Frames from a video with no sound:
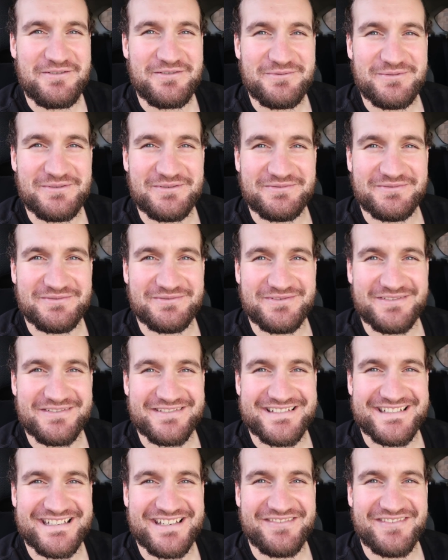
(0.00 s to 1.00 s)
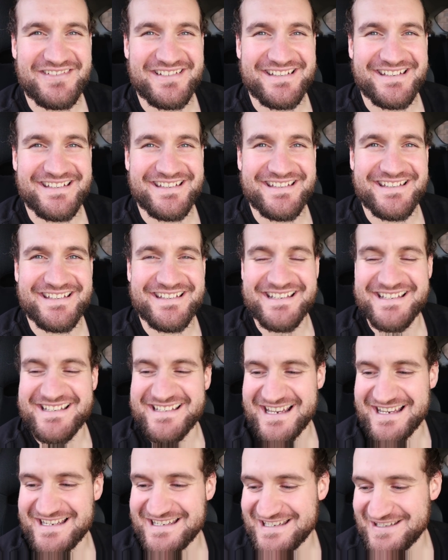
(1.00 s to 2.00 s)
We'll we'll, we'll see if it, it, it
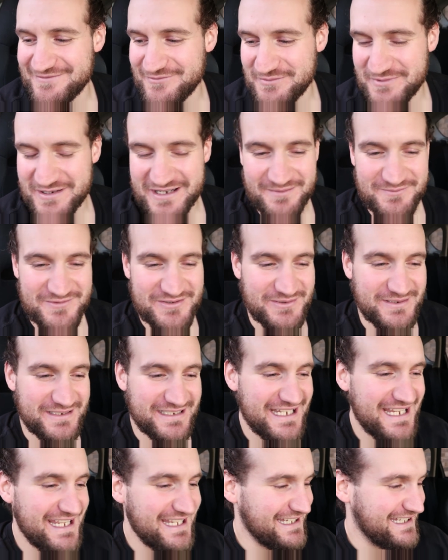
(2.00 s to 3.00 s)
is easy when we come to it.